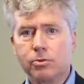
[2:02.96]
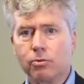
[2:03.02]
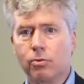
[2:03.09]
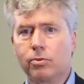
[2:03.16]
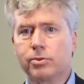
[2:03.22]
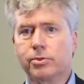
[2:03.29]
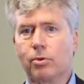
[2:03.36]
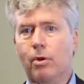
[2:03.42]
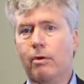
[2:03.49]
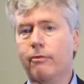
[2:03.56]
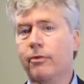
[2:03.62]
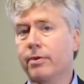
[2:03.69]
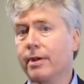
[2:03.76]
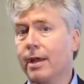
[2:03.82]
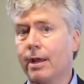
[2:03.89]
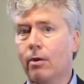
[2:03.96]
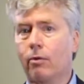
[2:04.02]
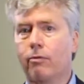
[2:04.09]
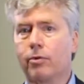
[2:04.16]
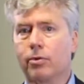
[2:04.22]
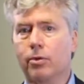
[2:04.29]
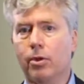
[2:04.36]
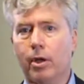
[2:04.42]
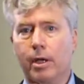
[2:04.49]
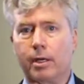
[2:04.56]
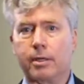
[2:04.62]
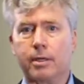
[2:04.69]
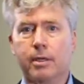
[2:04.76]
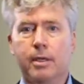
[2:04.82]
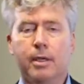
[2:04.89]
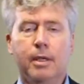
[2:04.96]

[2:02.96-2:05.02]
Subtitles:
rules often get overlooked.